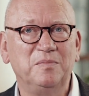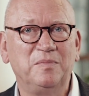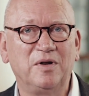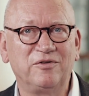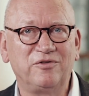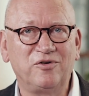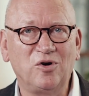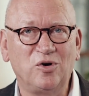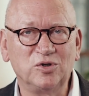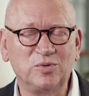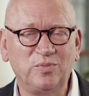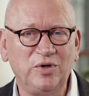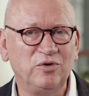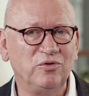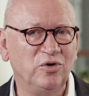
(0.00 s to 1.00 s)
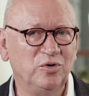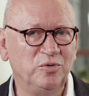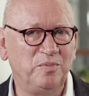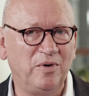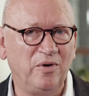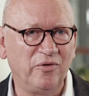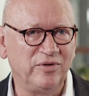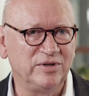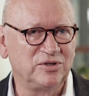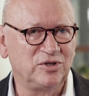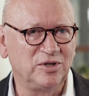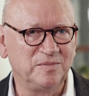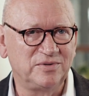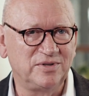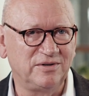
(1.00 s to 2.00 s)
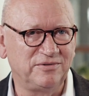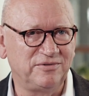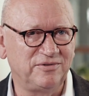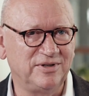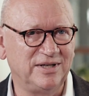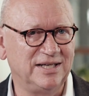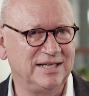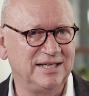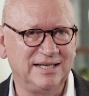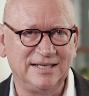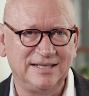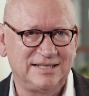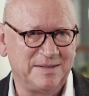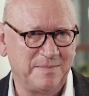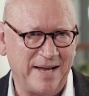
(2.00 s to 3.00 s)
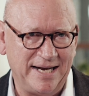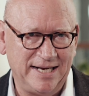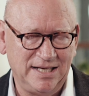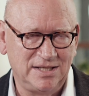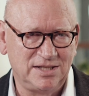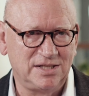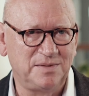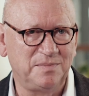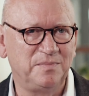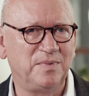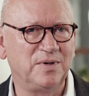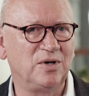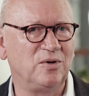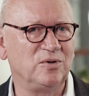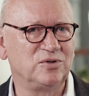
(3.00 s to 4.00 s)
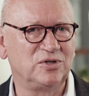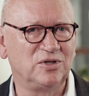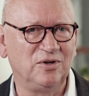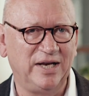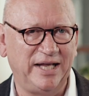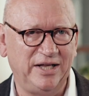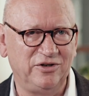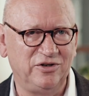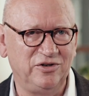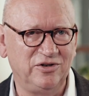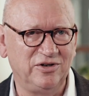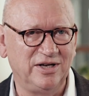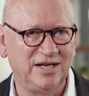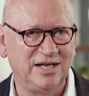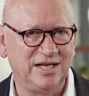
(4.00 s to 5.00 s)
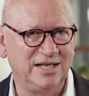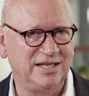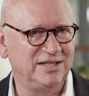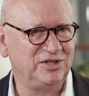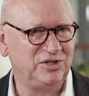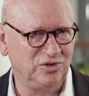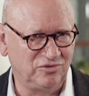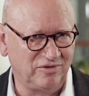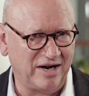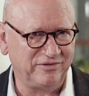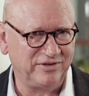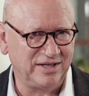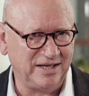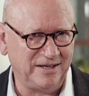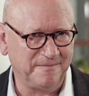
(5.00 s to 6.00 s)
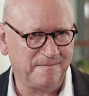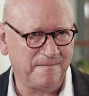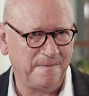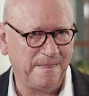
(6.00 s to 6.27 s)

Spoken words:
But of course we grew both in terms of thematics, but also later geographically.